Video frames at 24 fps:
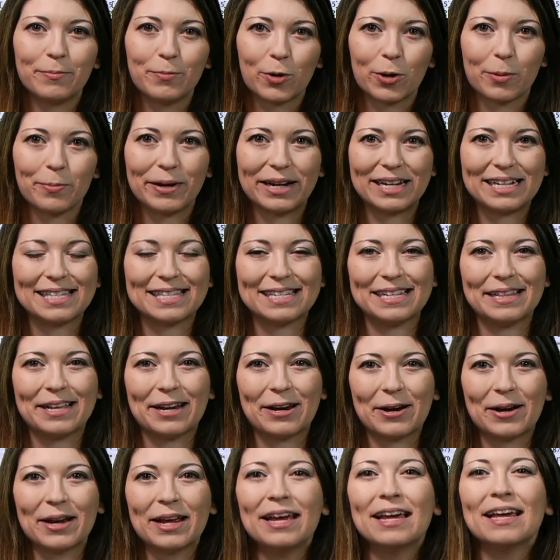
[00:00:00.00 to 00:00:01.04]
bit more bytes in
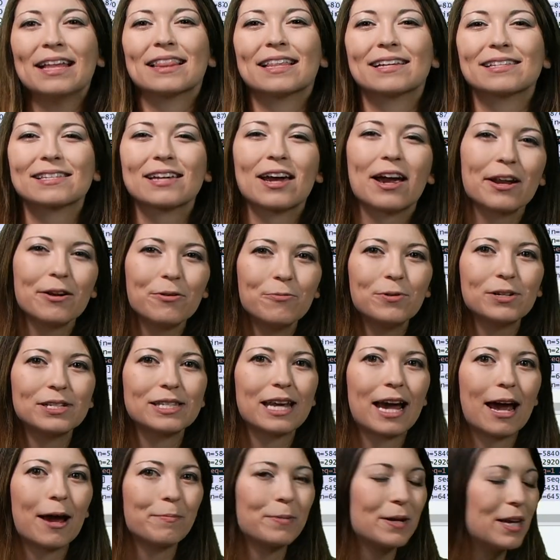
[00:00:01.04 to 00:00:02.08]
there. That's kind of what's
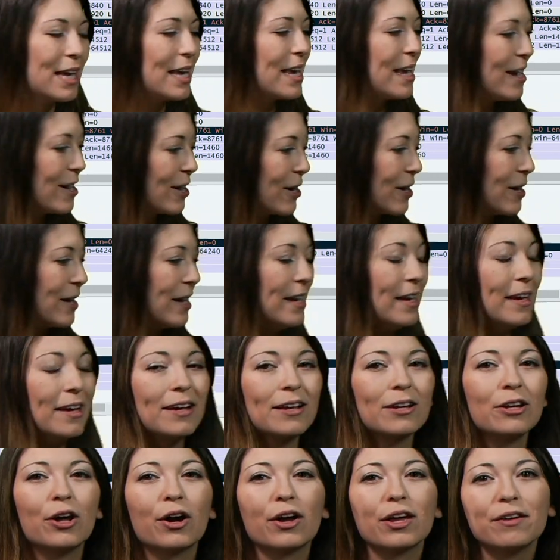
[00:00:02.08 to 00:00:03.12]
happening here.
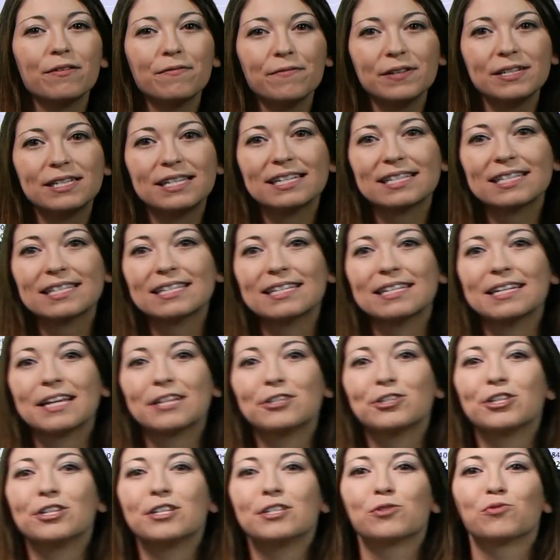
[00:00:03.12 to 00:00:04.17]
Now, if a
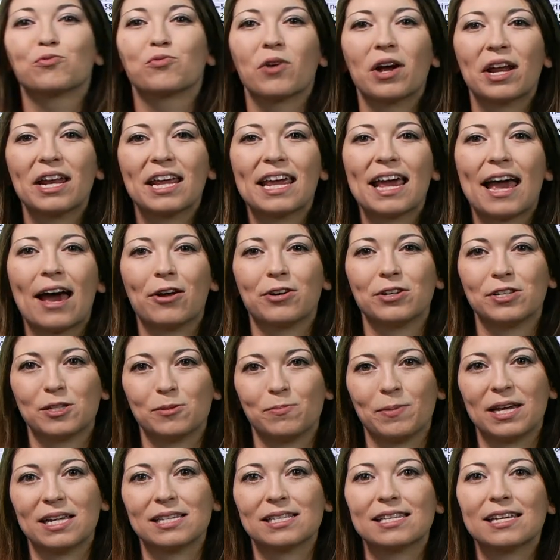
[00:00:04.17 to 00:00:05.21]
destination is running out of
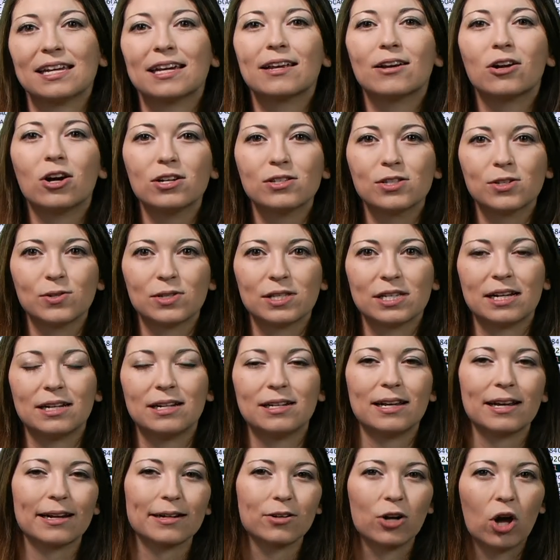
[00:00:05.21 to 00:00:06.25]
space, it can also send
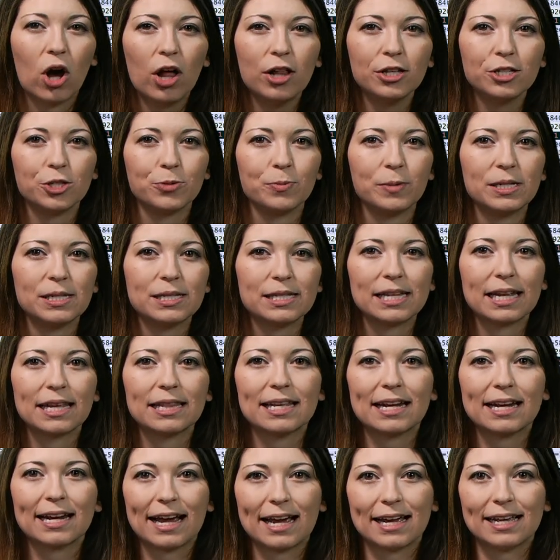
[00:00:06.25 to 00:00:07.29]
an acknowledgement
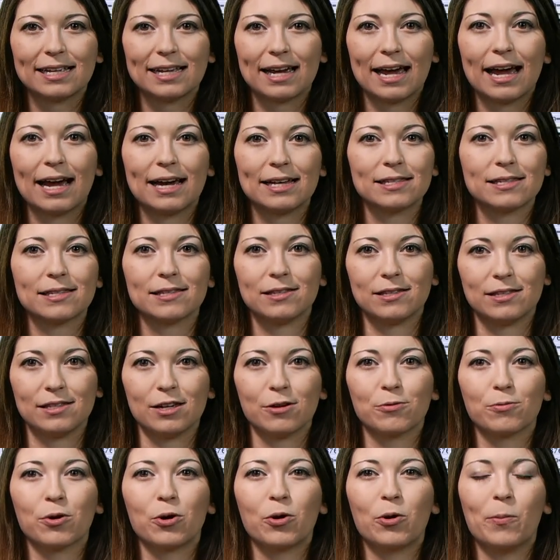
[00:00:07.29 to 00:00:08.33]
saying that it has
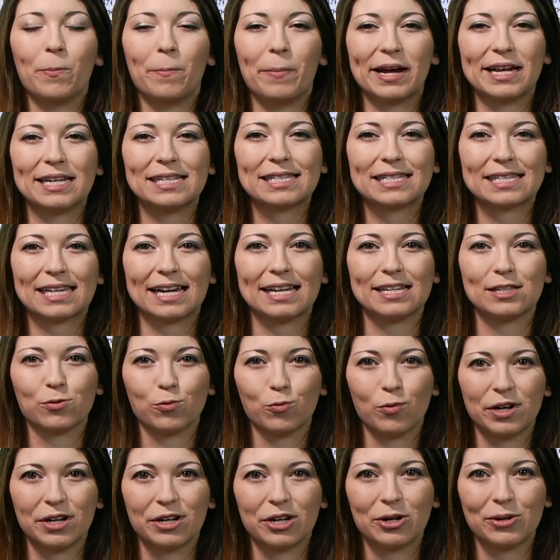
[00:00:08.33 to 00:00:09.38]
zero byte size
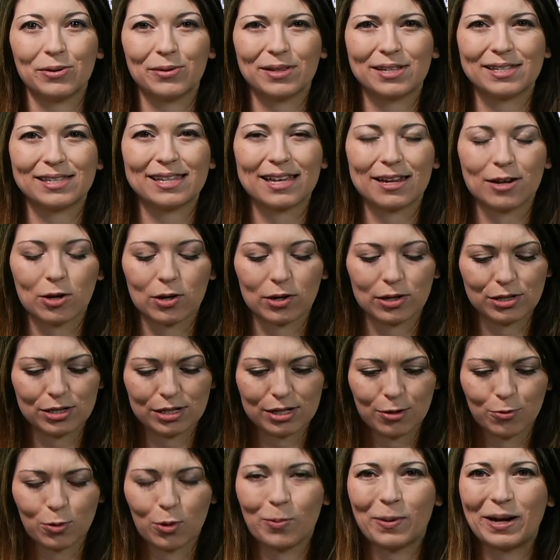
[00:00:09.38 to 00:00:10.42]
window, this thing called a
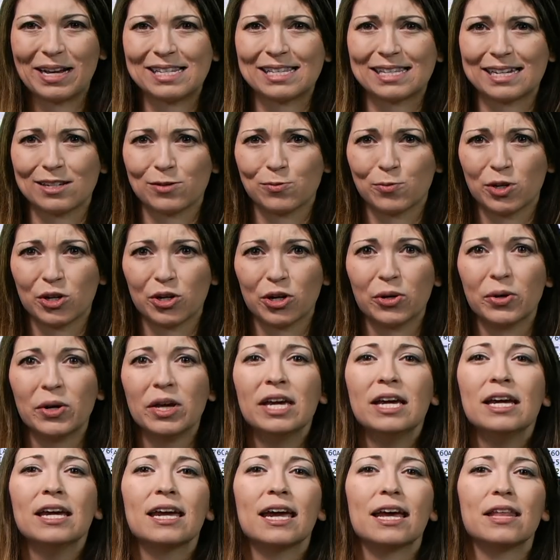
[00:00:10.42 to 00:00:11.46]
zero byte size window.
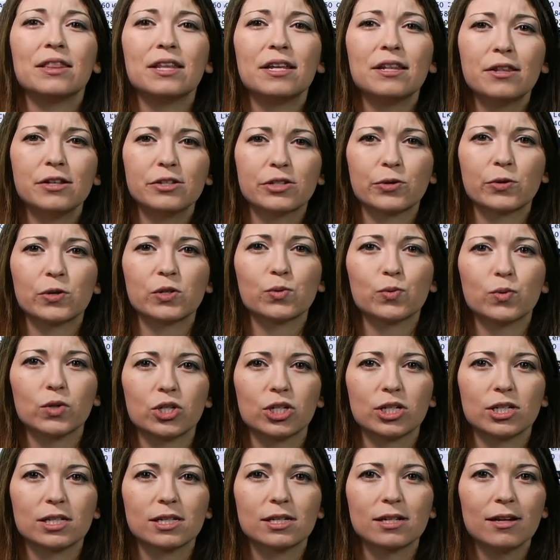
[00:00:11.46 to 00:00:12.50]
And then the source will
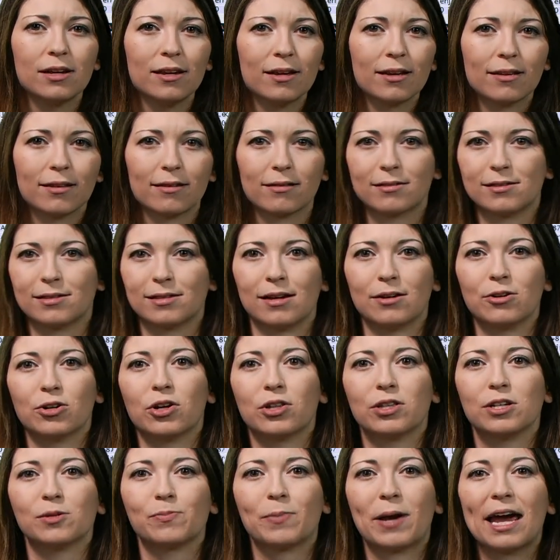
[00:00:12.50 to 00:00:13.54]
just send
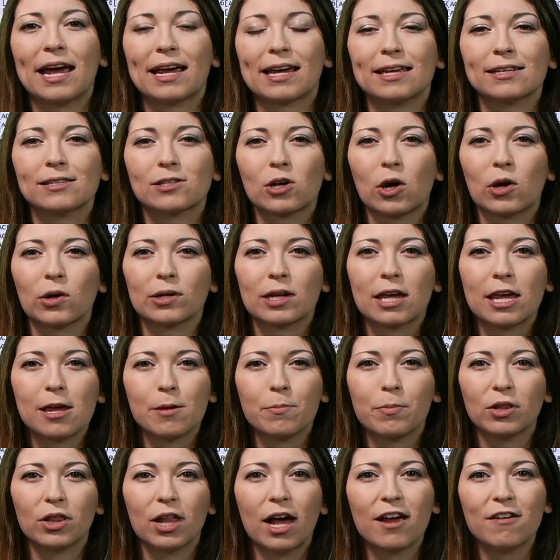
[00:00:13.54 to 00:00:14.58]
all these packets called
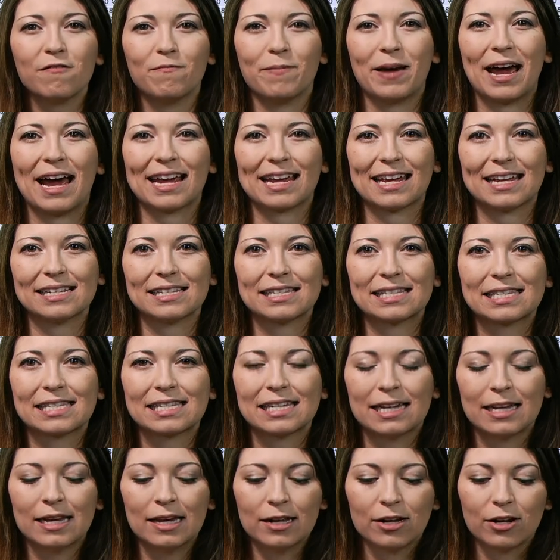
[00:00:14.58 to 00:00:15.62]
keep alive packets.
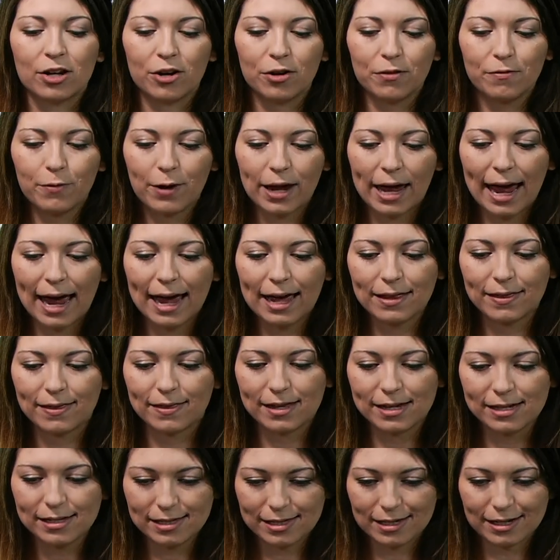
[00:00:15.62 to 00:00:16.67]
Now, if we had
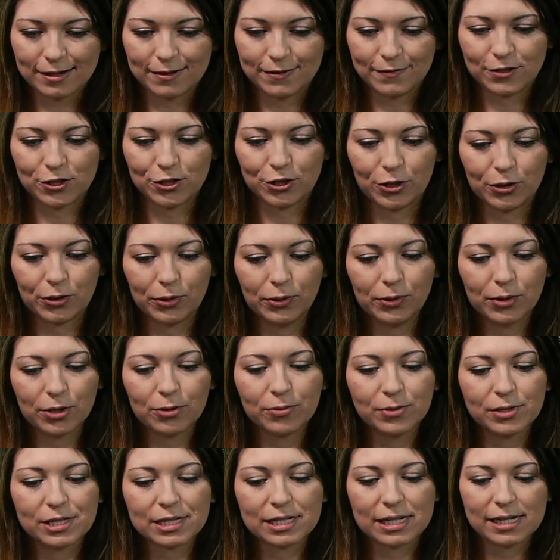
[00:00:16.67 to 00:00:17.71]
this issue,
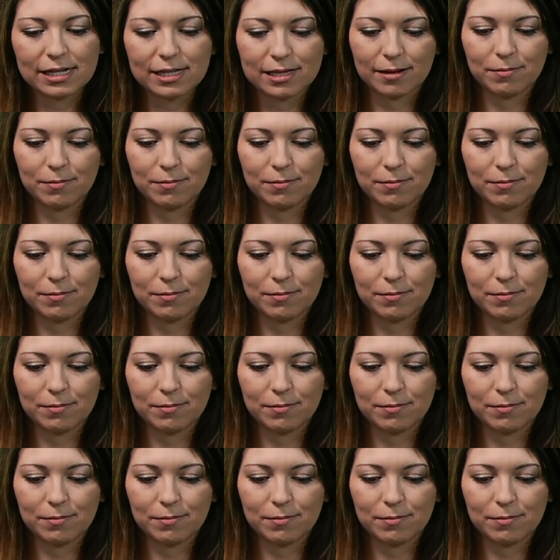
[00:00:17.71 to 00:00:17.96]
you would see